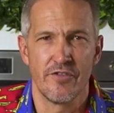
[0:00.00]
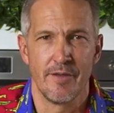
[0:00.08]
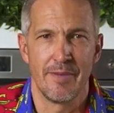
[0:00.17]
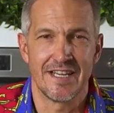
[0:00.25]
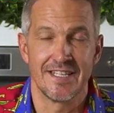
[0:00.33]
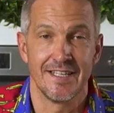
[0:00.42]
the
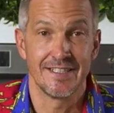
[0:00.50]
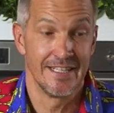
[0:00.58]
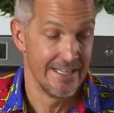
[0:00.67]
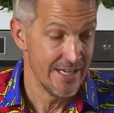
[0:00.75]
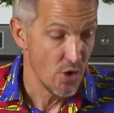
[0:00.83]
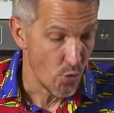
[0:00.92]
butternut.
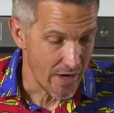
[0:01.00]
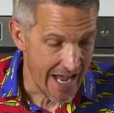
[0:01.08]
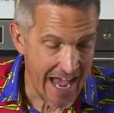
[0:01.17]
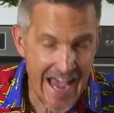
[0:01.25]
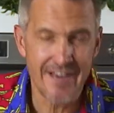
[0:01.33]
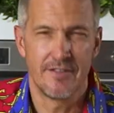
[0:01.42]
We
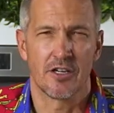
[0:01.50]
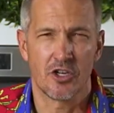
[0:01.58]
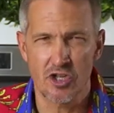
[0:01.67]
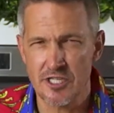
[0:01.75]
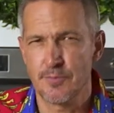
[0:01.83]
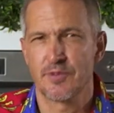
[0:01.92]
add the
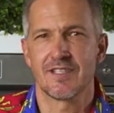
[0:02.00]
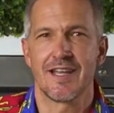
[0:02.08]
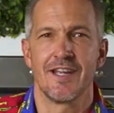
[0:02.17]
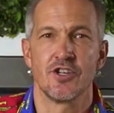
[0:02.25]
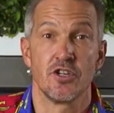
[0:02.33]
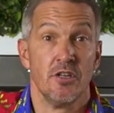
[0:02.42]
crisp
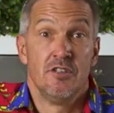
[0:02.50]
sage,